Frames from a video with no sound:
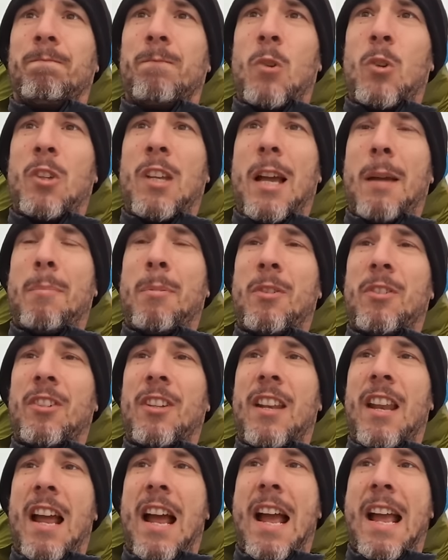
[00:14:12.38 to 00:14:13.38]
What's happened
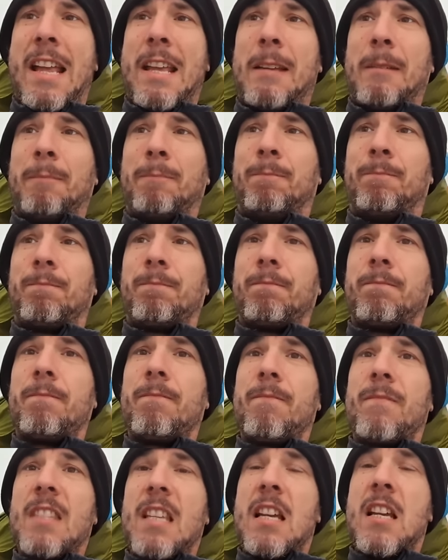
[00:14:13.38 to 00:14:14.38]
today?
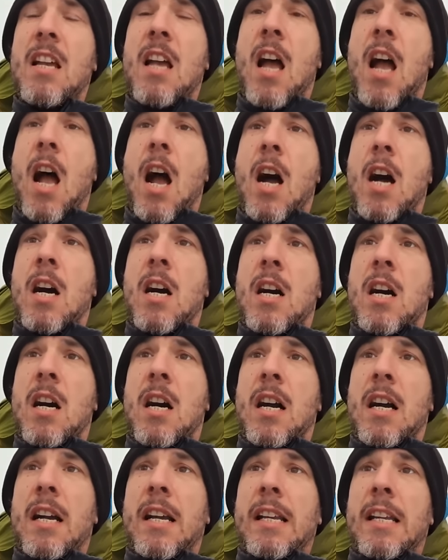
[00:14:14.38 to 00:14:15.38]

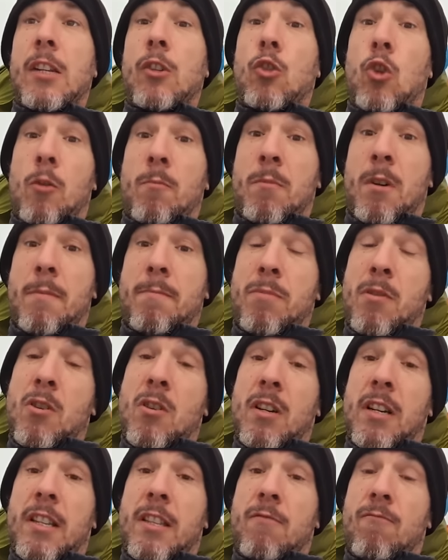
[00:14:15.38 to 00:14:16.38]
I dropped my
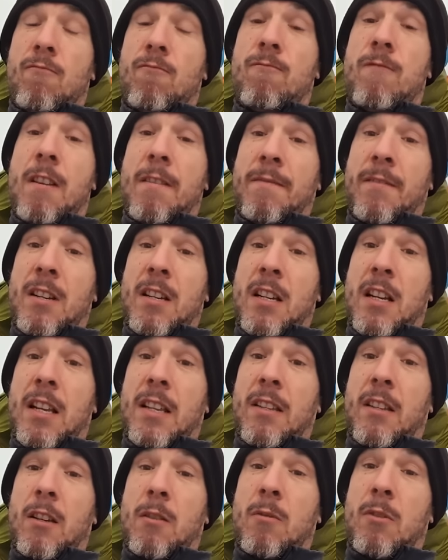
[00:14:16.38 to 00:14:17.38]
bottle in the river
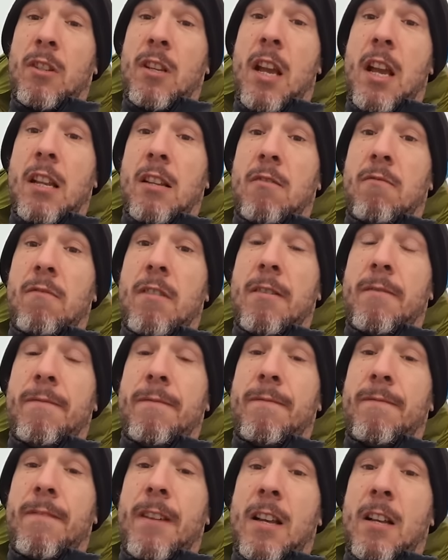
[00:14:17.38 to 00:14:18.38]
as I was going to
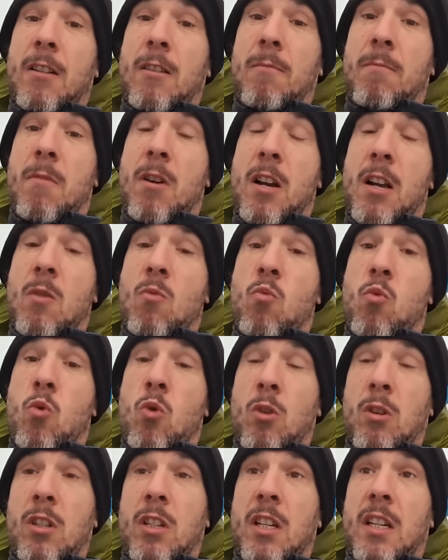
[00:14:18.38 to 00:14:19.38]
refill my
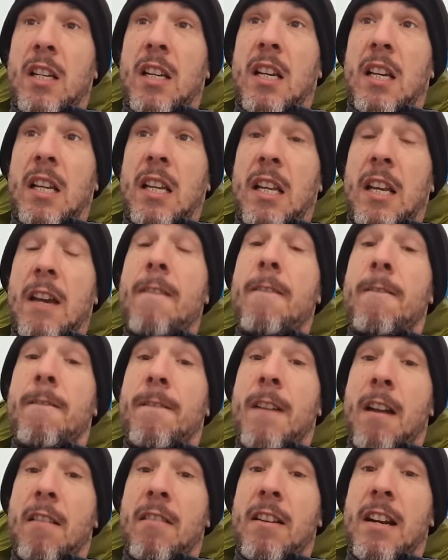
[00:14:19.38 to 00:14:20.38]
water earlier and
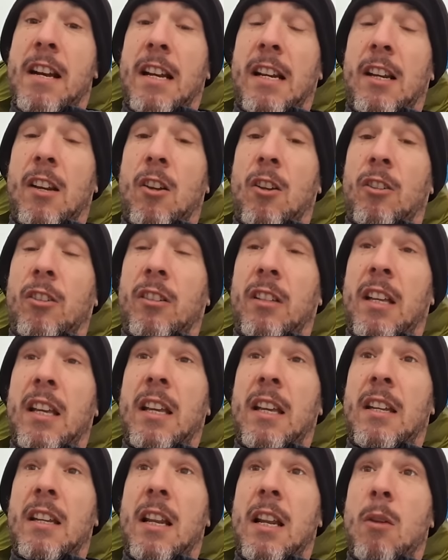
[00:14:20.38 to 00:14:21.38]
very nearly lost it.
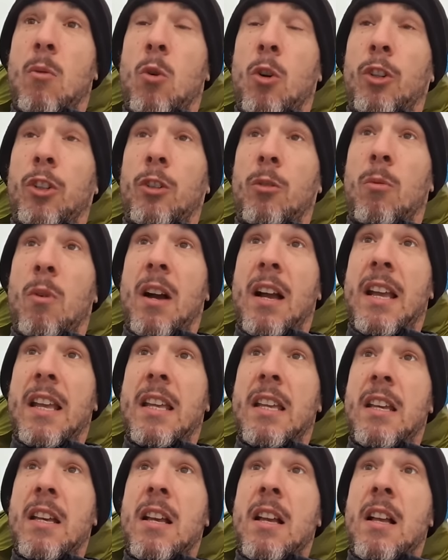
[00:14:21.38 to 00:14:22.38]
It nearly washed away.